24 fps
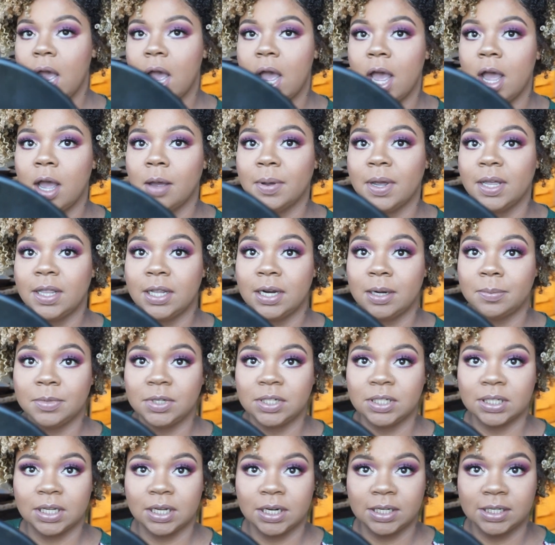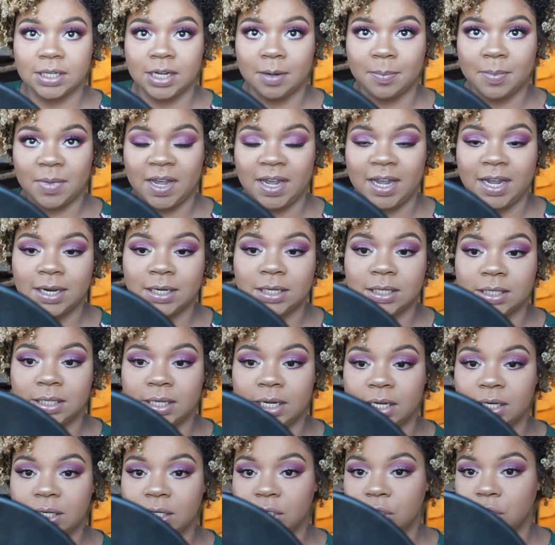And then I'm just going to take my handy
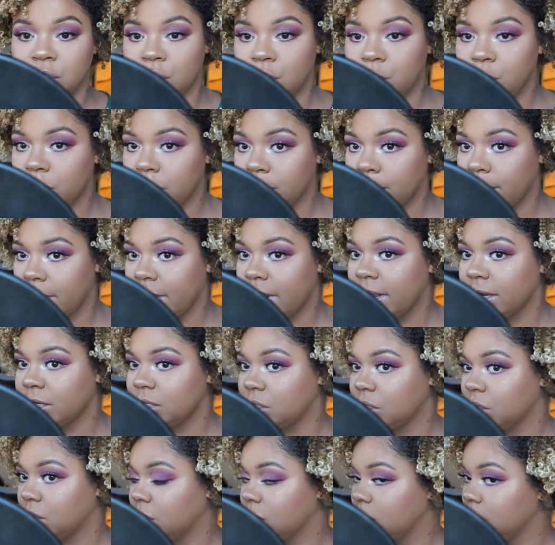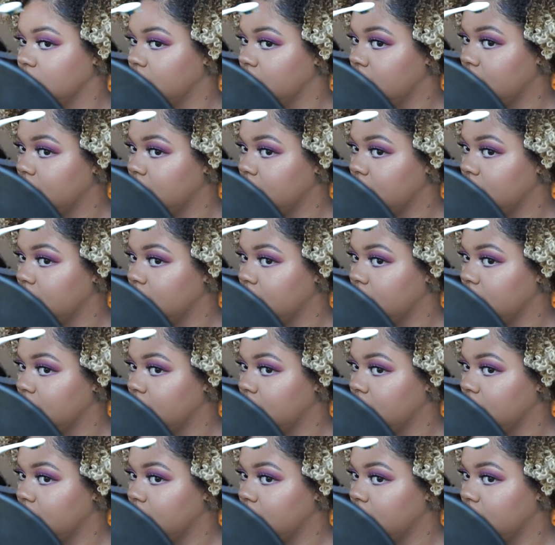dandy toothbrush